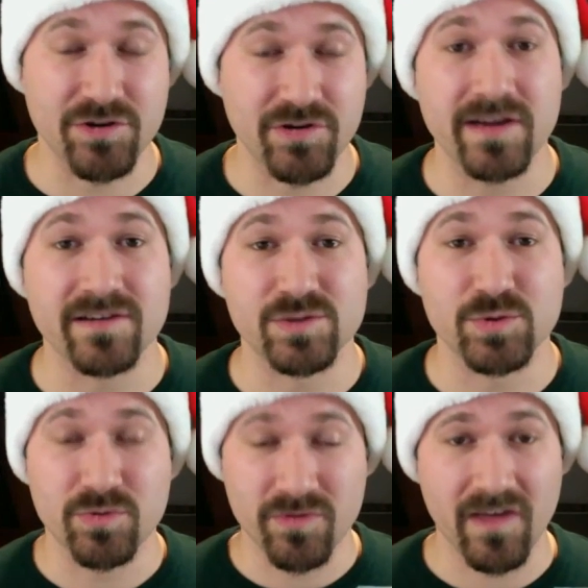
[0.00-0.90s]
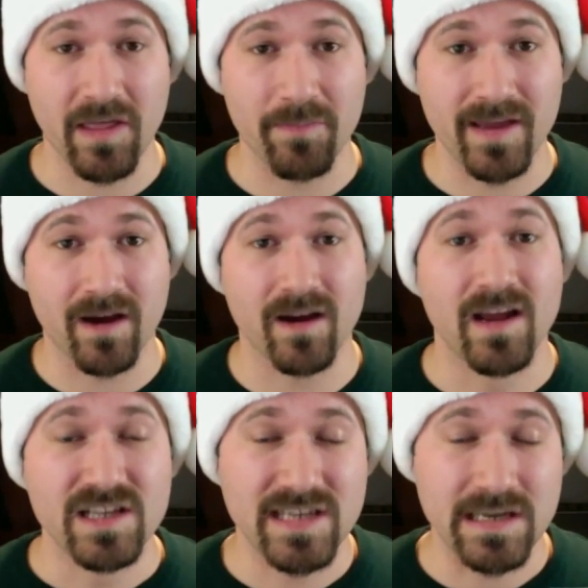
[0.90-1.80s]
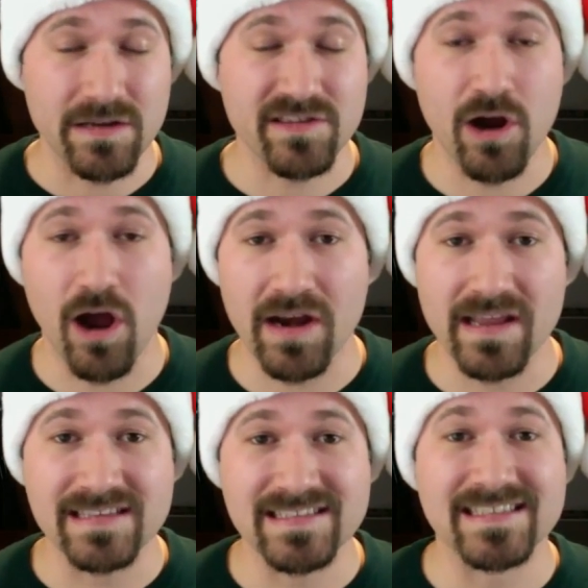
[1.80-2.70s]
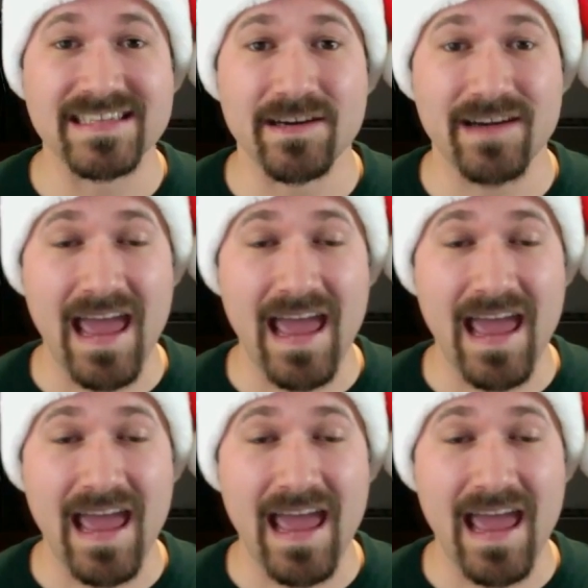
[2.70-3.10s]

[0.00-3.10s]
creators as we're developing our channels and our audiences here.